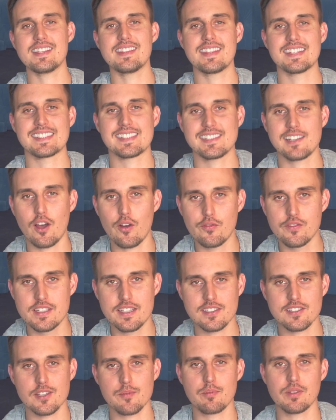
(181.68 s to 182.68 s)
that
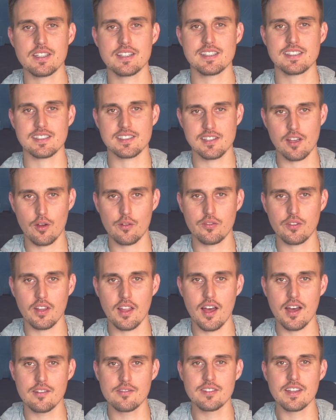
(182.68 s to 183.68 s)
self-discipline is
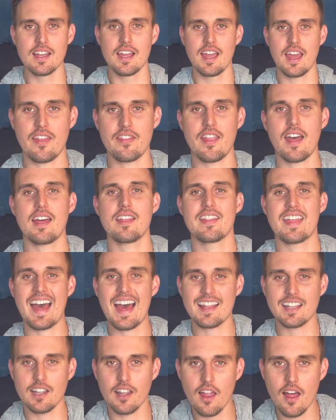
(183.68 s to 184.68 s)
self-love and
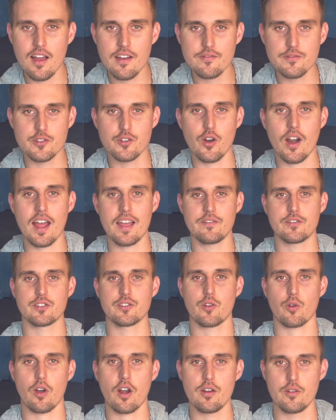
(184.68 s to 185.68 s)
that love drives
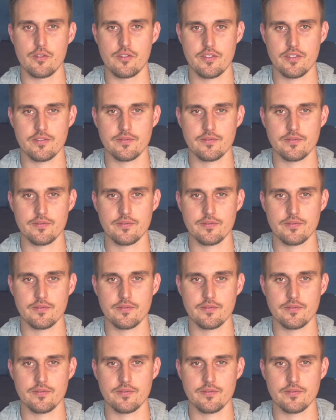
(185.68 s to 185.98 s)
growth.